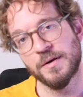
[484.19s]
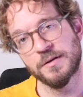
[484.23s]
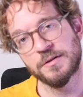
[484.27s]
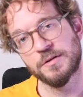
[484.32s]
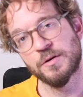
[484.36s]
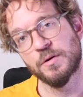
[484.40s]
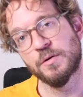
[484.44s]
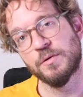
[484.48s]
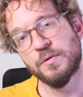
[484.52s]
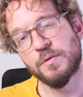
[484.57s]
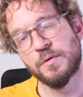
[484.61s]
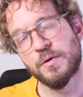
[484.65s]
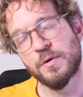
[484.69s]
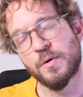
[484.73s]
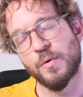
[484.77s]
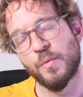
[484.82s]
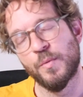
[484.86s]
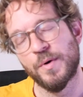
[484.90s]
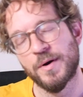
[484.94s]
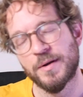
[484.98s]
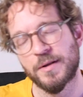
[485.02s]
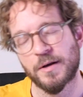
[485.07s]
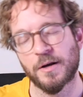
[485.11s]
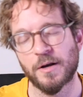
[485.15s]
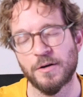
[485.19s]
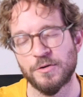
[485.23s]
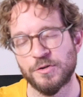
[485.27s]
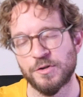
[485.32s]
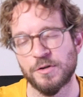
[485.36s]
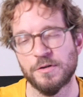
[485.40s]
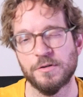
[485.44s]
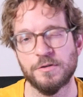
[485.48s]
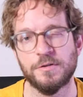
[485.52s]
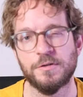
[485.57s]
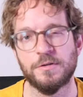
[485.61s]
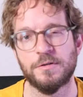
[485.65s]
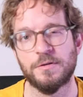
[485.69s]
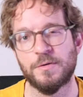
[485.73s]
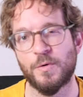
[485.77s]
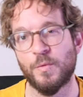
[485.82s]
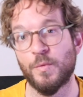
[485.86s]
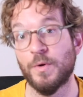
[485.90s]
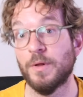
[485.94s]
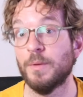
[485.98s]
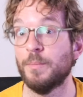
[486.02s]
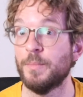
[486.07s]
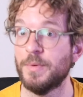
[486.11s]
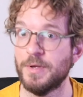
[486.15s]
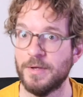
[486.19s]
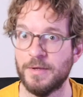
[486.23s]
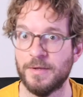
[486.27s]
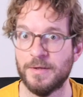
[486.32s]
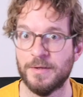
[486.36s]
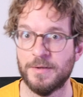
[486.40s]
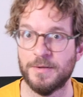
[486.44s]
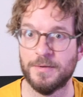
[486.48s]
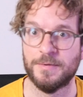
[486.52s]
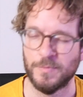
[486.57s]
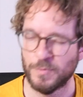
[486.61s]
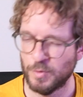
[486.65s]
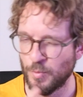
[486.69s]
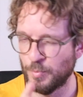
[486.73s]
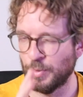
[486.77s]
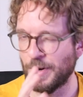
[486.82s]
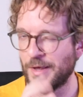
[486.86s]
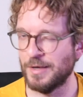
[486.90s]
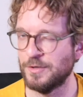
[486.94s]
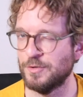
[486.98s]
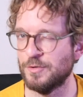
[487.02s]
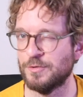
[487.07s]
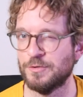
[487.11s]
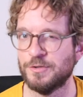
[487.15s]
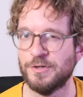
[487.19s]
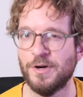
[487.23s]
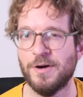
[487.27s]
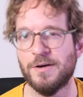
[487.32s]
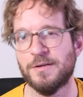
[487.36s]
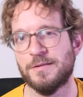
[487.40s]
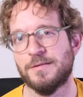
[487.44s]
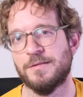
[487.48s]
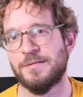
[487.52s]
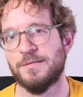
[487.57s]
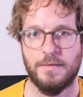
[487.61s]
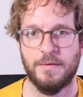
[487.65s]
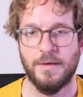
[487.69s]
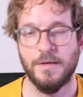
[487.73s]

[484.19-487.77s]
so you know where the conjunction will be to plan your shot,